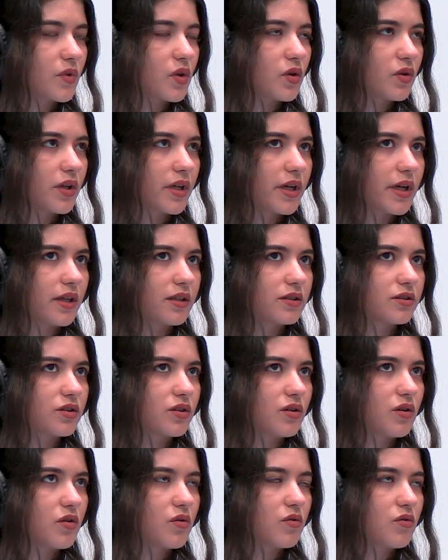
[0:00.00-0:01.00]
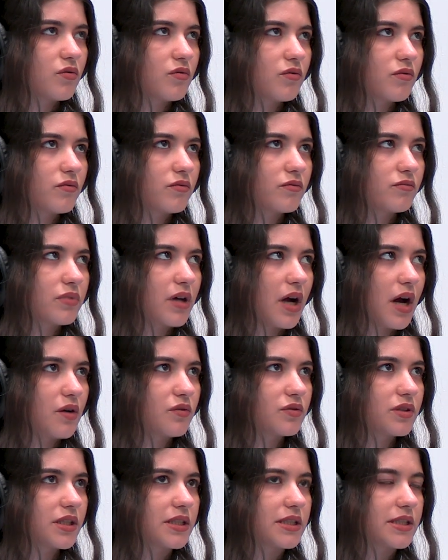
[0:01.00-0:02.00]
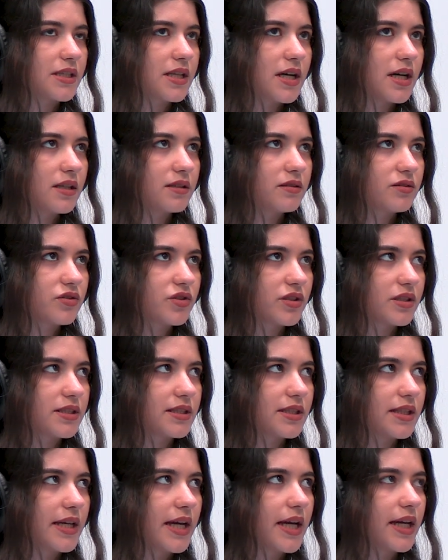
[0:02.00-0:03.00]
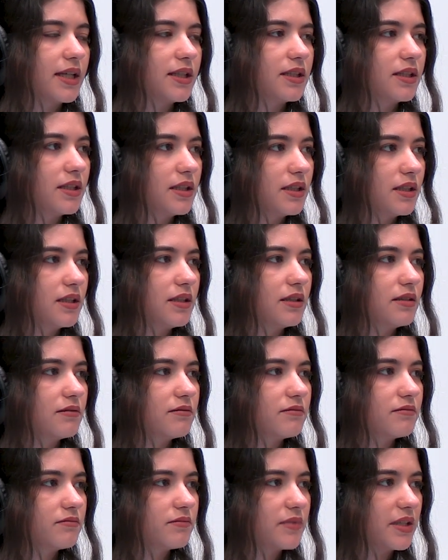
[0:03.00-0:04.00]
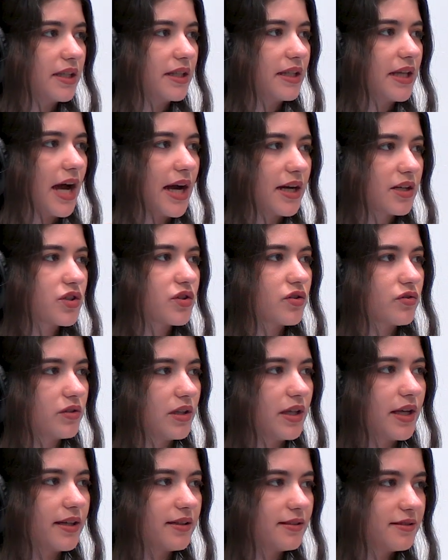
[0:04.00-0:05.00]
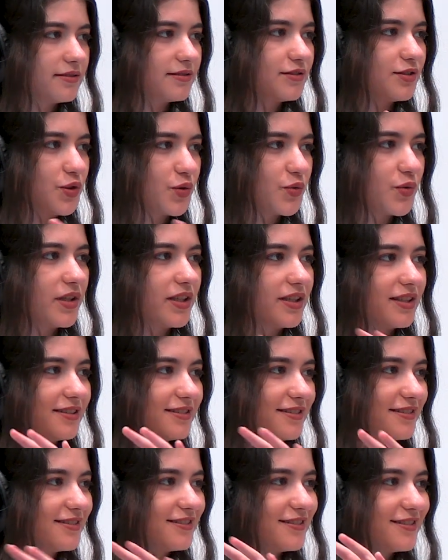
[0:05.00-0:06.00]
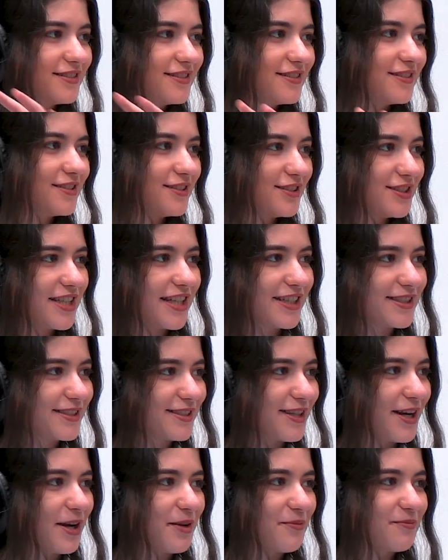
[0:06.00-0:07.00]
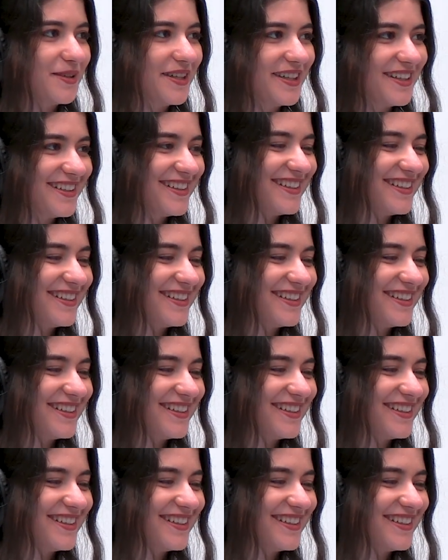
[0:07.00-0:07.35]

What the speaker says: Okay, so how does that translate in action, like during sexy time?